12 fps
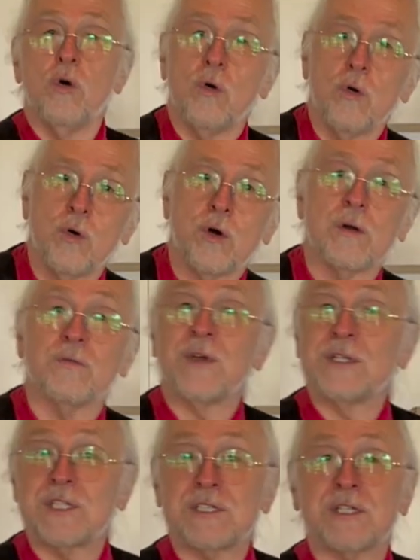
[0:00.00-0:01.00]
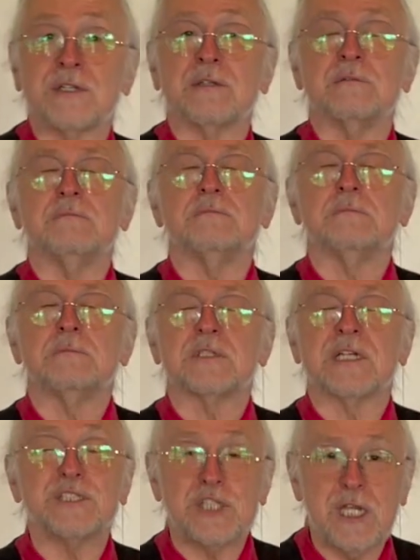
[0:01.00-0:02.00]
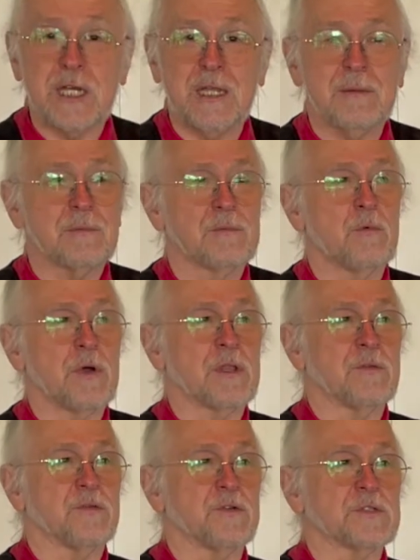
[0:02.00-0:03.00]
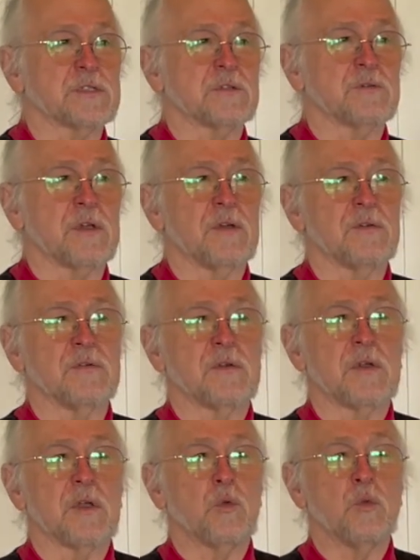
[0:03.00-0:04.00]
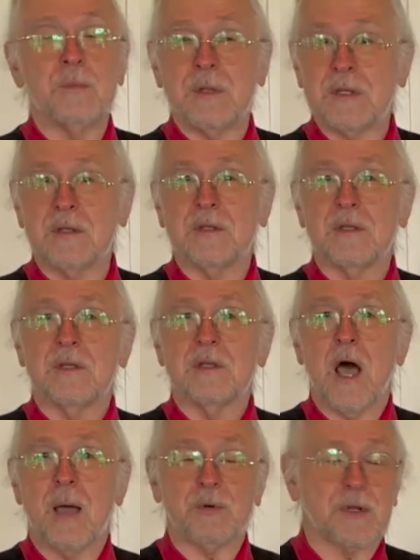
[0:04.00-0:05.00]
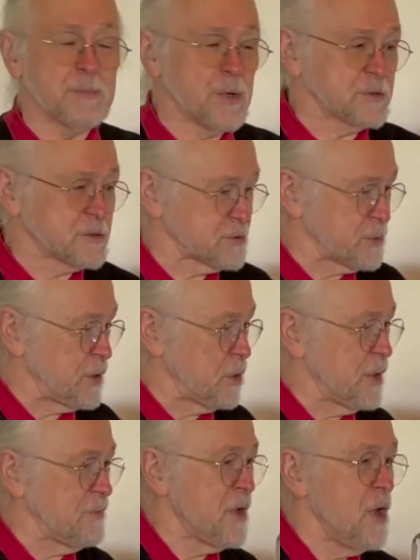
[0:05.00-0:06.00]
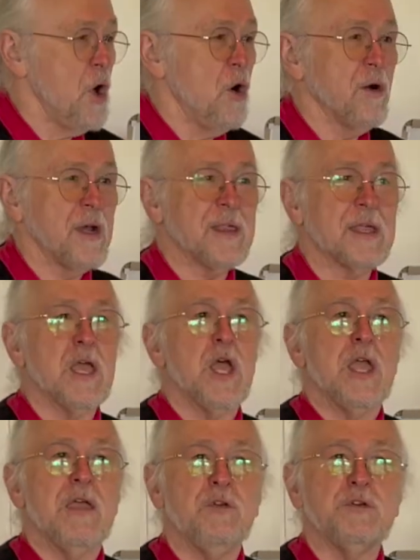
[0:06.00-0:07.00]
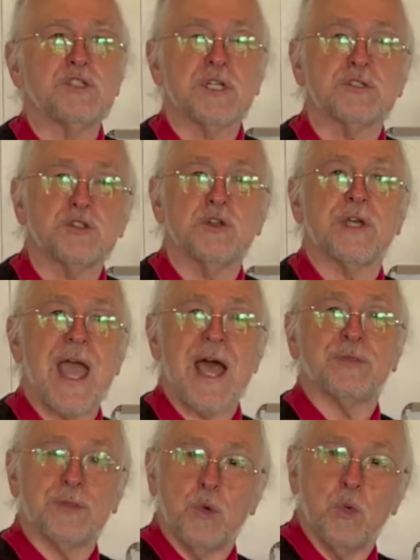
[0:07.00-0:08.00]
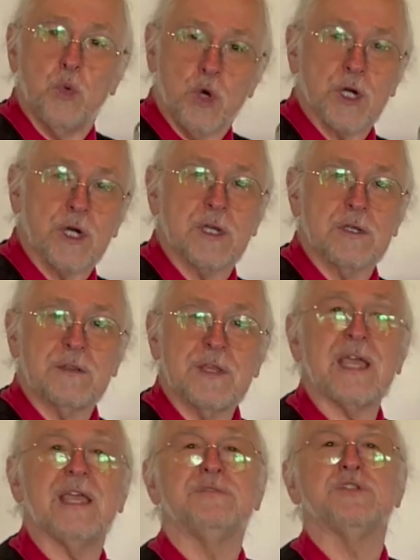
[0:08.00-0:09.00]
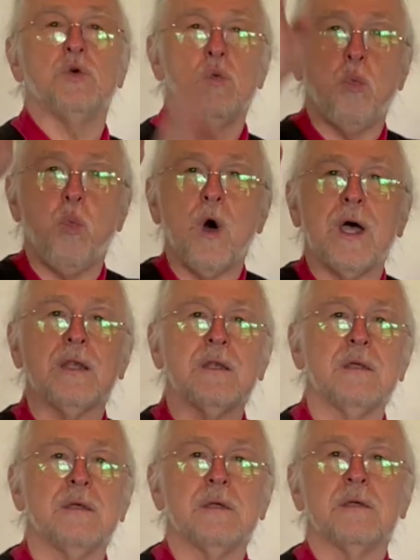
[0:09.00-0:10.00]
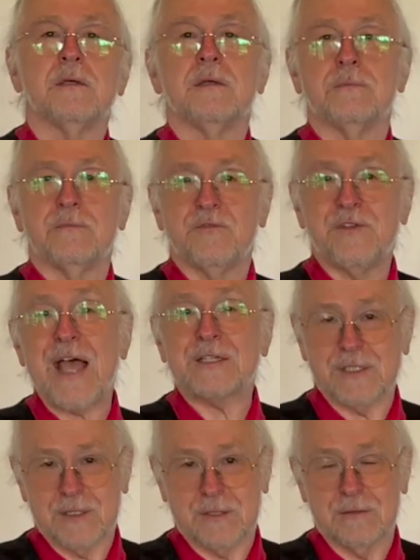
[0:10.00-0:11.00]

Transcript: Or Francesca Caccini, one of the first women opera composers we know of, or anything, if you just look at the work, that gives you one facet